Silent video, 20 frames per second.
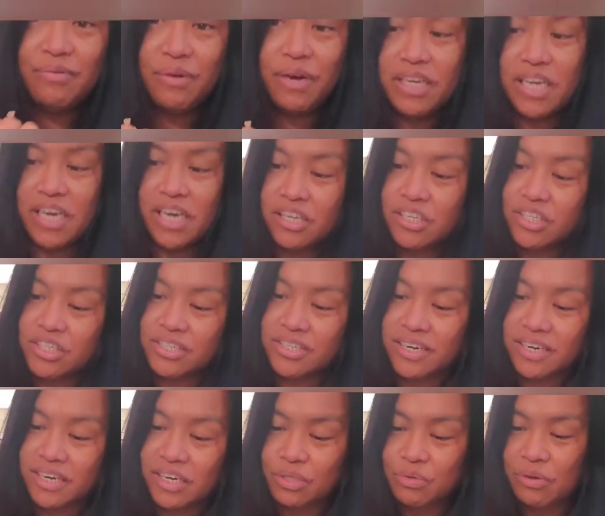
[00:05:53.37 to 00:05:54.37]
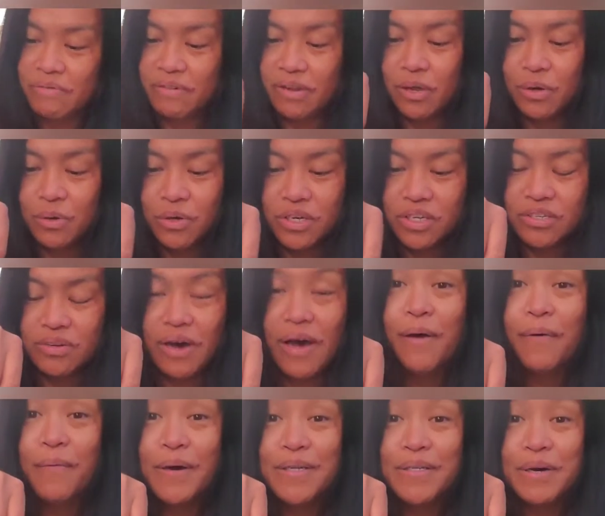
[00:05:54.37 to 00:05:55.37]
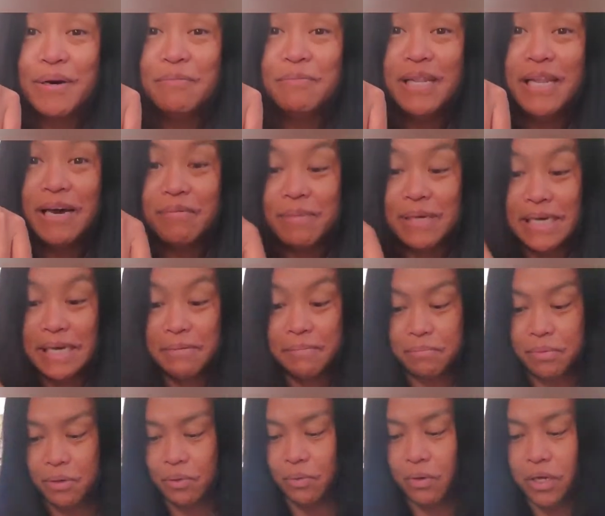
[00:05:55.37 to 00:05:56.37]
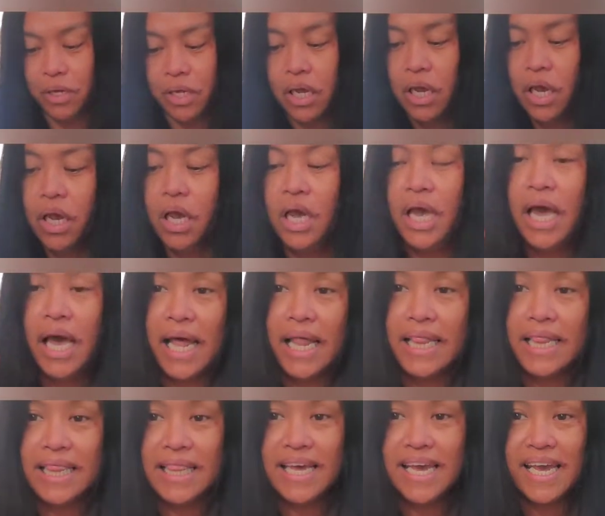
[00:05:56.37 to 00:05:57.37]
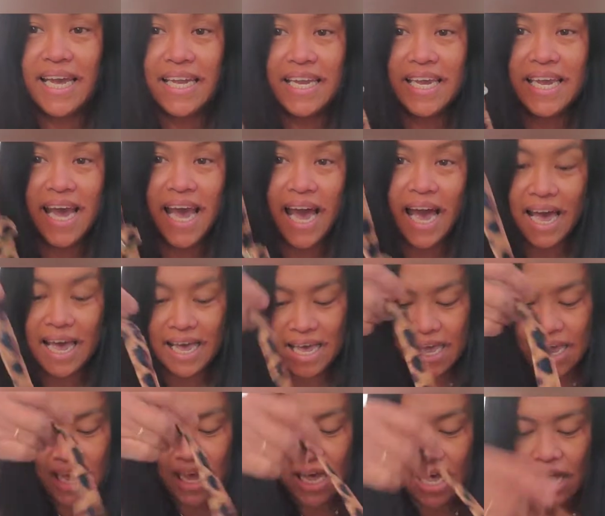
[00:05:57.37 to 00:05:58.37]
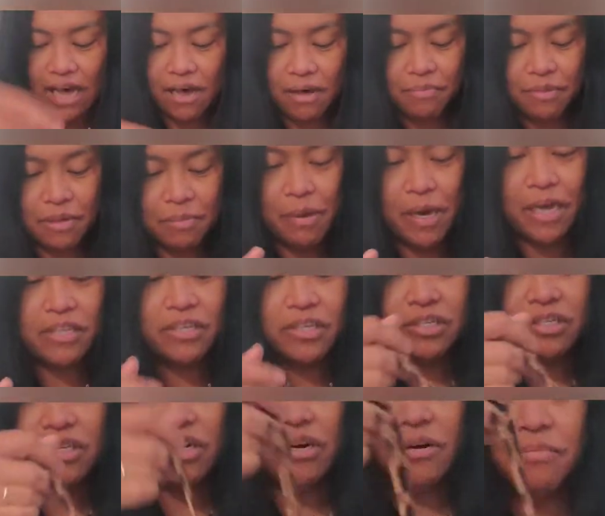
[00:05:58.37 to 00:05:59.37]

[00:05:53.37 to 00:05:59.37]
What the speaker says: 1-inch swivel hook, so I went to Hobby and bought one. And then yeah, the pattern